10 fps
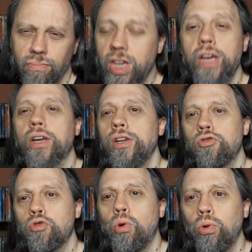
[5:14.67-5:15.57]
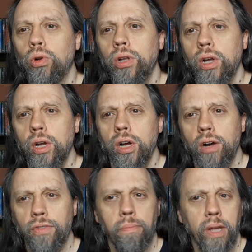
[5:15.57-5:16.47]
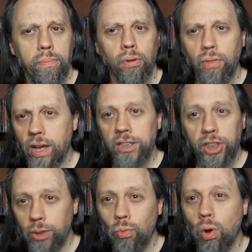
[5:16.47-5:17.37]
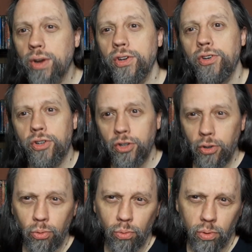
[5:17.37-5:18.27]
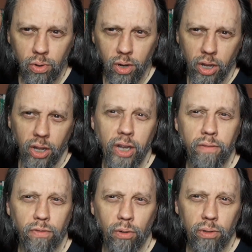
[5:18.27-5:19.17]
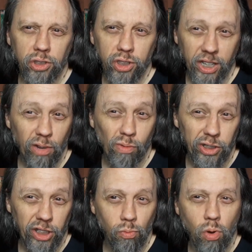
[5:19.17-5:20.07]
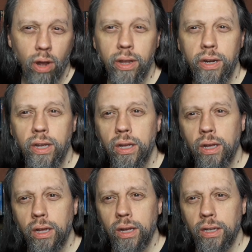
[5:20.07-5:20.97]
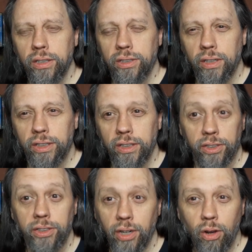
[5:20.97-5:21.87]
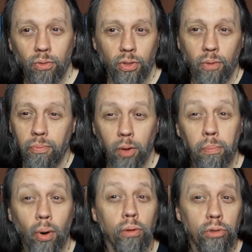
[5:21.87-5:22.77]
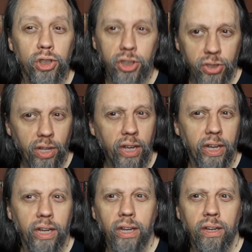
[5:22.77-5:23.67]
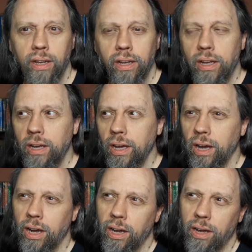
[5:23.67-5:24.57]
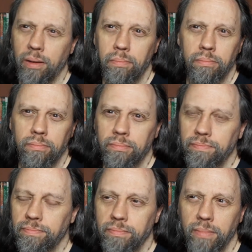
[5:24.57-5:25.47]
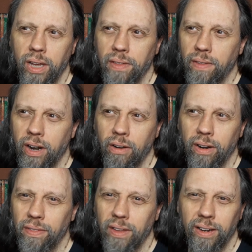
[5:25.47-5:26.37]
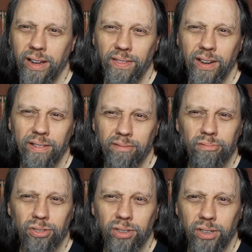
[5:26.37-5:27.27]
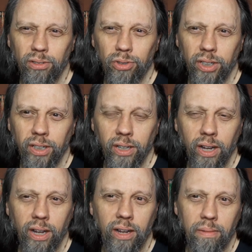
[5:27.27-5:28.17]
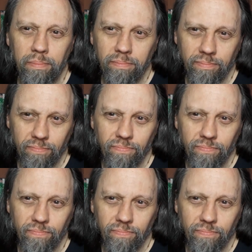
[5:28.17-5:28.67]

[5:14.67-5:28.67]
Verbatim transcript: get control of the people that she wanted to influence to get what she wanted, such as you know the the brooch thing um, in there, and then and then seducing um,